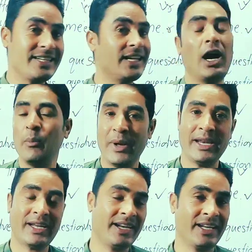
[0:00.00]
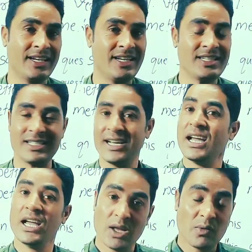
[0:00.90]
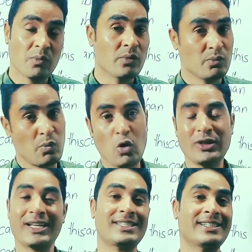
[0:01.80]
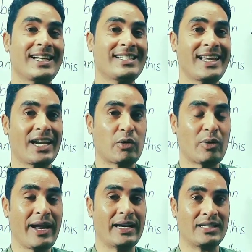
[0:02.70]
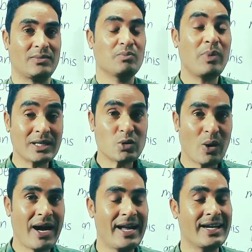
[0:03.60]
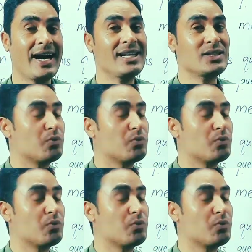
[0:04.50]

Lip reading: in American English, both the sentences are correct. But why, guys?